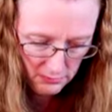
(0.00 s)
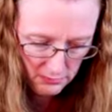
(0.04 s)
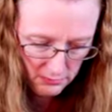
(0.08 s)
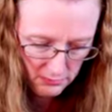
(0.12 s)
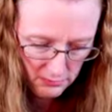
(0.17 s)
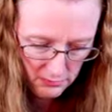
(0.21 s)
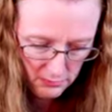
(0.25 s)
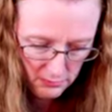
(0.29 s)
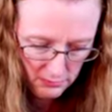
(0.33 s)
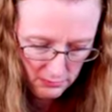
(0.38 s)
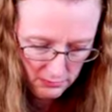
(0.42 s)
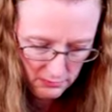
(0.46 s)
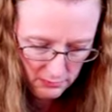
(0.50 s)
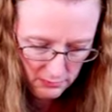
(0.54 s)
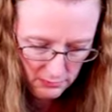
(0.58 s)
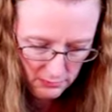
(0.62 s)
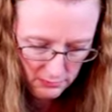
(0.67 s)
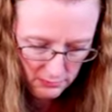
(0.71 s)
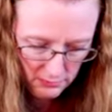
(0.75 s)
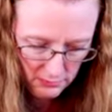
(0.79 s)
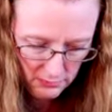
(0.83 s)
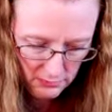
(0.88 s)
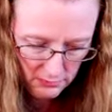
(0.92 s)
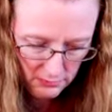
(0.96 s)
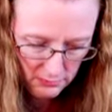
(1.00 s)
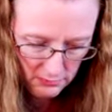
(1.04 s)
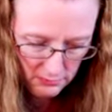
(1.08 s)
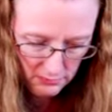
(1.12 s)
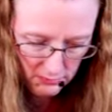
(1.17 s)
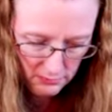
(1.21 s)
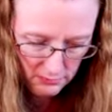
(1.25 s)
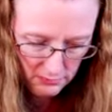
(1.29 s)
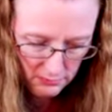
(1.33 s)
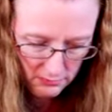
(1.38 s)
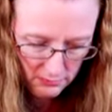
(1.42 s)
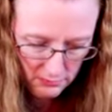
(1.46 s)

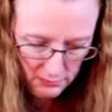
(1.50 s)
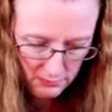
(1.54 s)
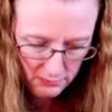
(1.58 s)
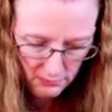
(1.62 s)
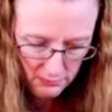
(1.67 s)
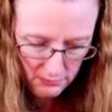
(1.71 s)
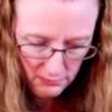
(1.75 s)
Nobody speaks.